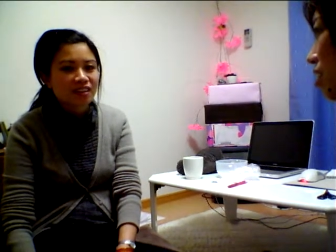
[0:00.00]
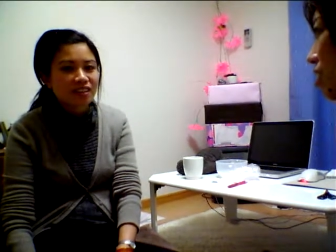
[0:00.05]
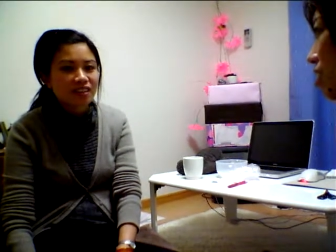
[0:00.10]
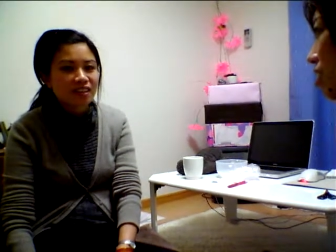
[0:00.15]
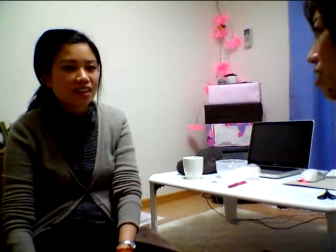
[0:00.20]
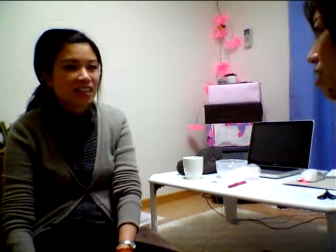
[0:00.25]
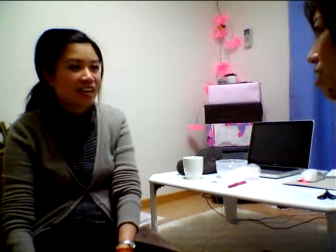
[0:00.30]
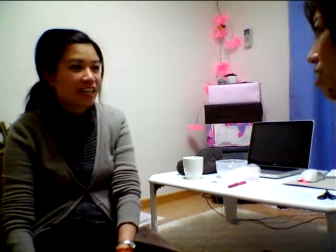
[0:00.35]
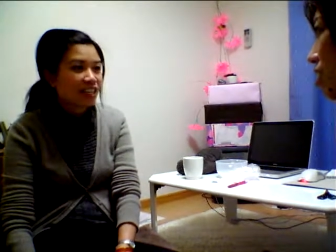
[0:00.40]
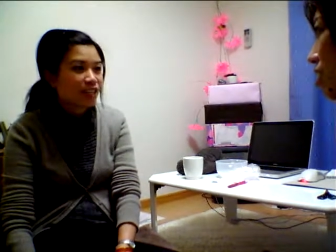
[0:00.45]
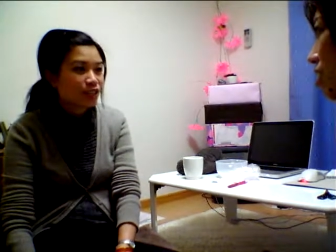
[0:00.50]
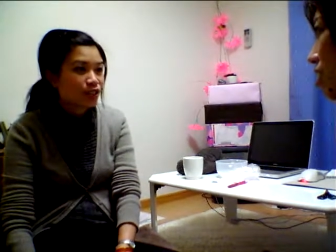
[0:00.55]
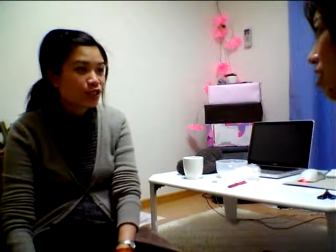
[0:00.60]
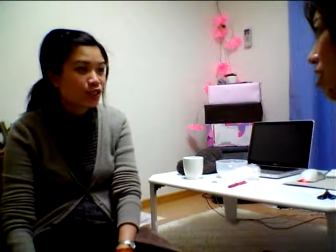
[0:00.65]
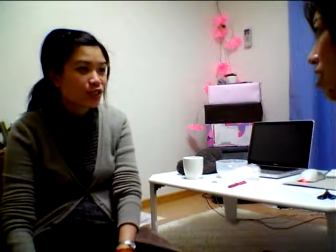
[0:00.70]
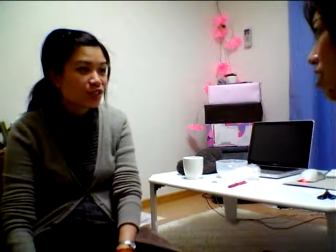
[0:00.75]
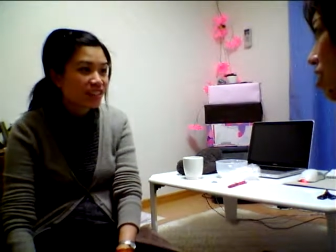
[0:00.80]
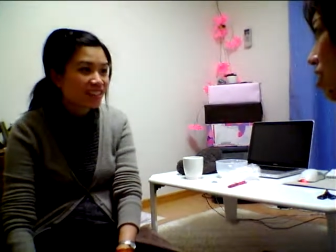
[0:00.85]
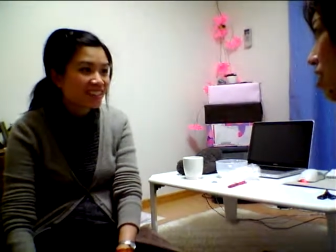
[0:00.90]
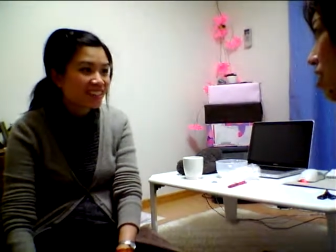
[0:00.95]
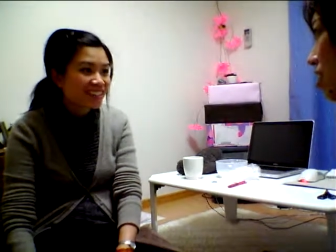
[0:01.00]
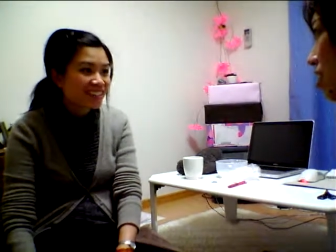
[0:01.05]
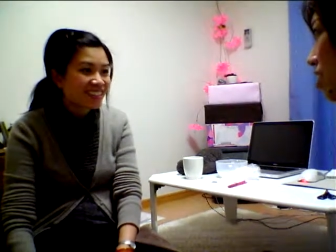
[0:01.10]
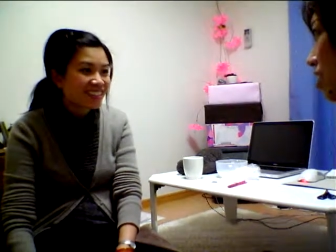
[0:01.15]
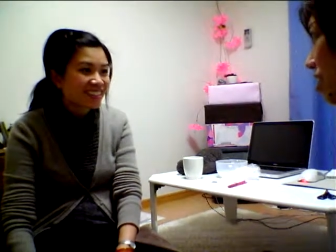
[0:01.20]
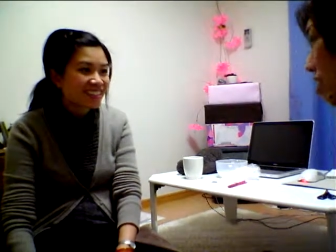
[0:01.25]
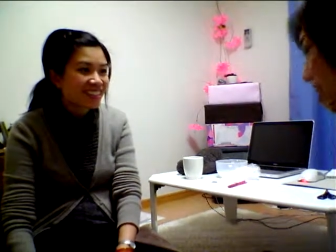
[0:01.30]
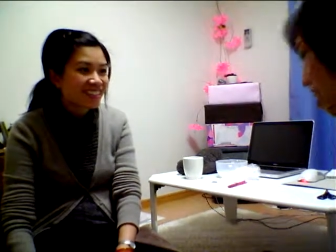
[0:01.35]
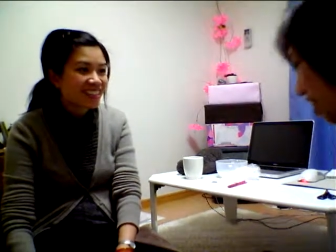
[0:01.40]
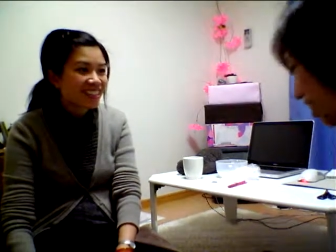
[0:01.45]
lacquer
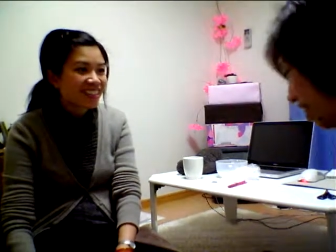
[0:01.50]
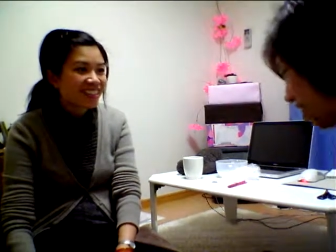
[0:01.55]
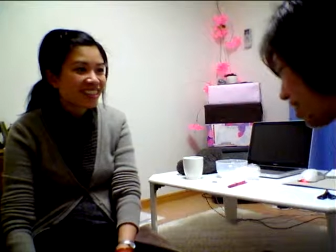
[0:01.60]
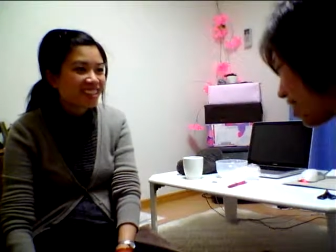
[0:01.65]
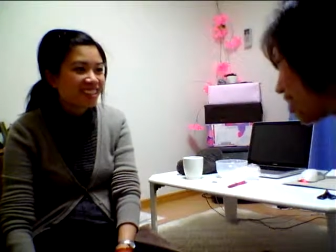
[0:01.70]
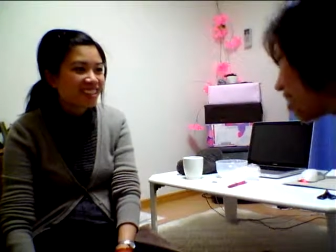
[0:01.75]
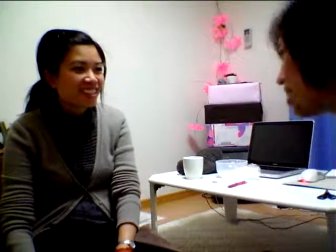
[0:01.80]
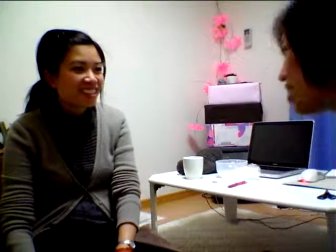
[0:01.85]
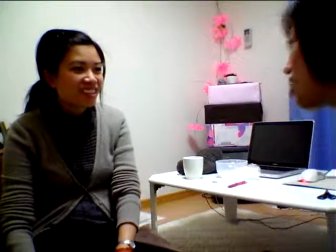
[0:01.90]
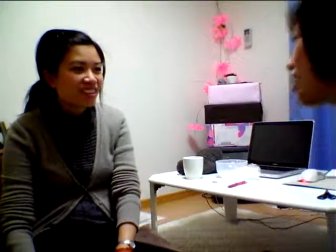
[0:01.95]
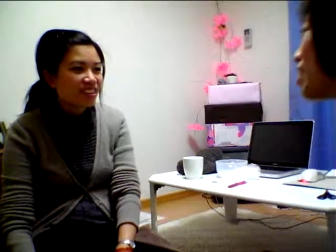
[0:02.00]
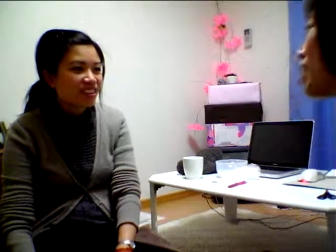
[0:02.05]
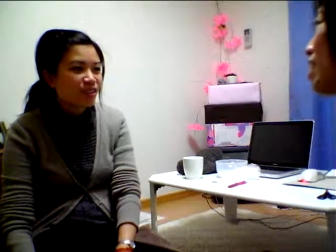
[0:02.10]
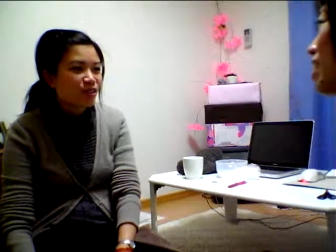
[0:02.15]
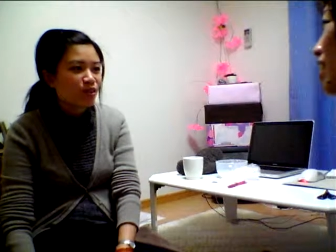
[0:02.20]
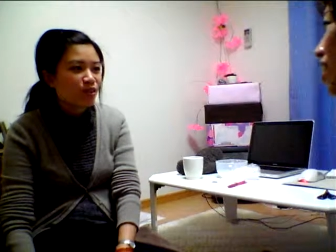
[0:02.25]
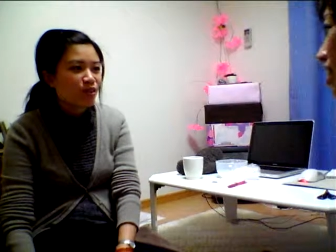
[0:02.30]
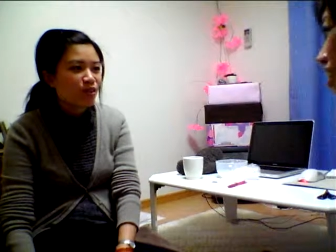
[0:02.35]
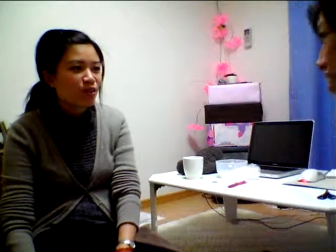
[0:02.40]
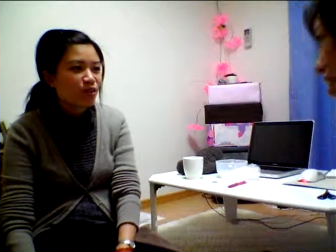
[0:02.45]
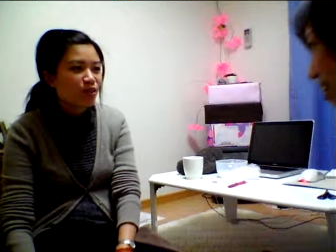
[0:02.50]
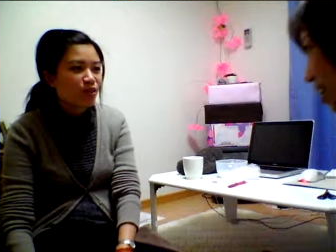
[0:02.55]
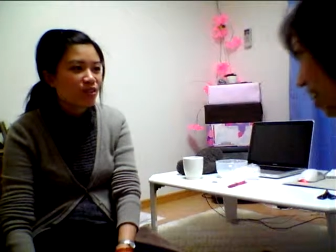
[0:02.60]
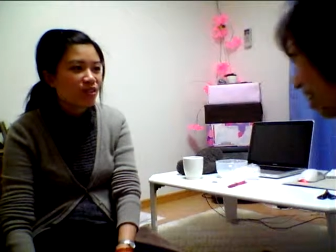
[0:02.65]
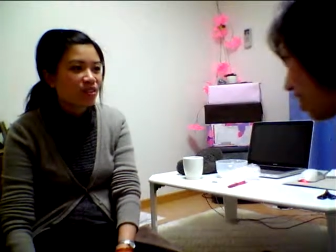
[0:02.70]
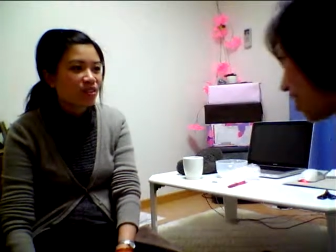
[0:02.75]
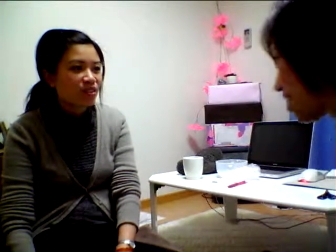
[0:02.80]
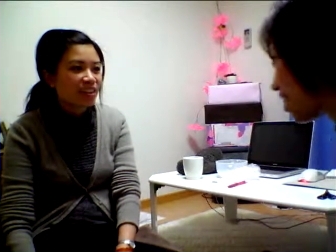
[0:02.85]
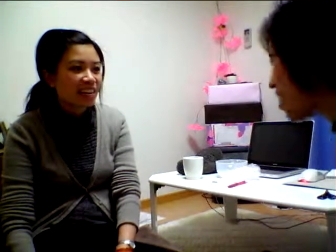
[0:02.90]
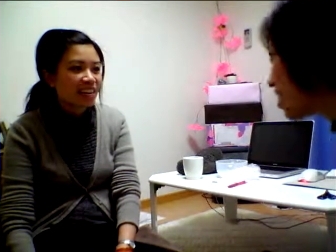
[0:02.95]
students
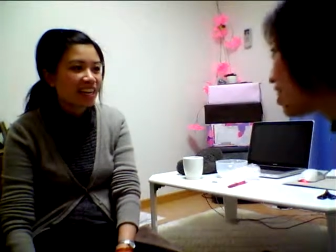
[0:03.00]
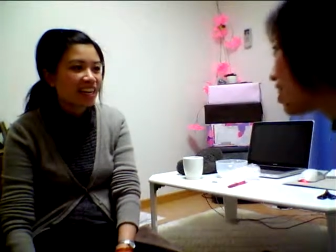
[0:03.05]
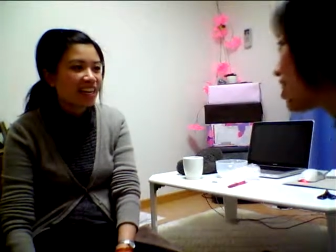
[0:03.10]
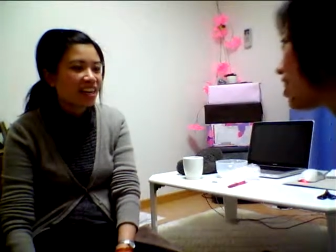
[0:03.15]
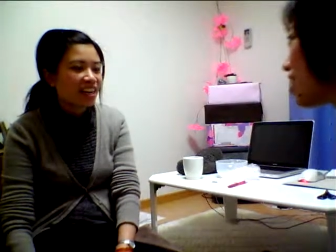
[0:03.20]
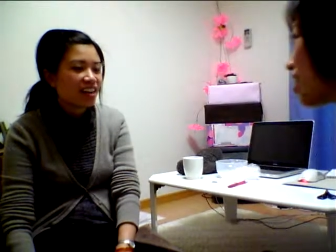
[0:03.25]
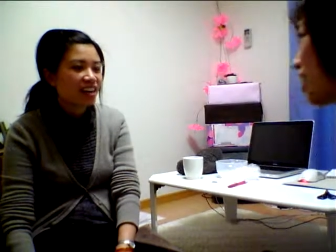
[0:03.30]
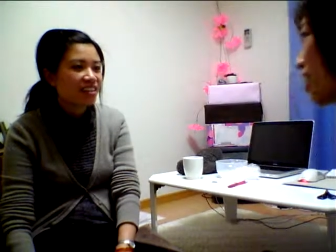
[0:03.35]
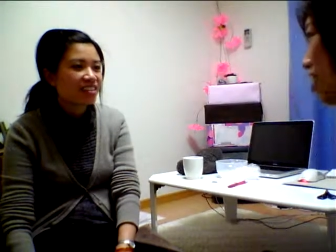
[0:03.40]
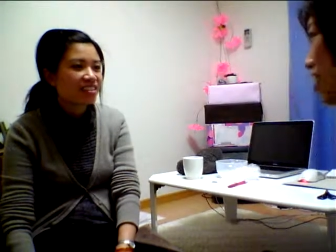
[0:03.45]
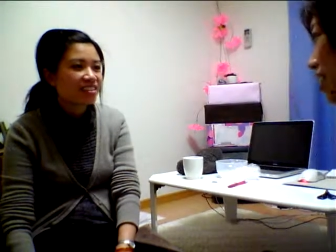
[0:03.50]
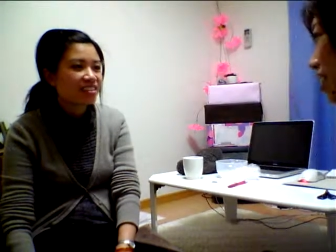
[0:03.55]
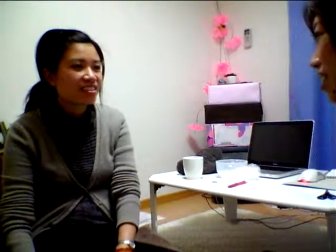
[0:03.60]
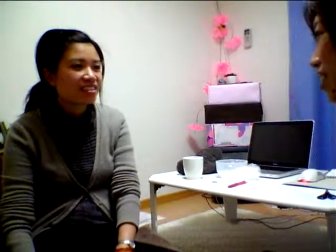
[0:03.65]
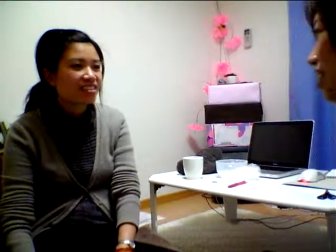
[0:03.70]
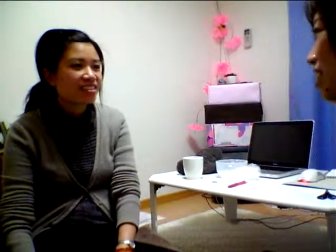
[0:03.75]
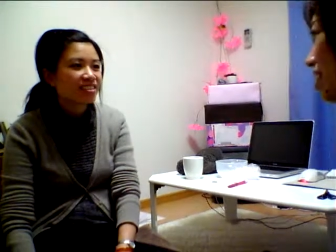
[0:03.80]
or lacquer artists,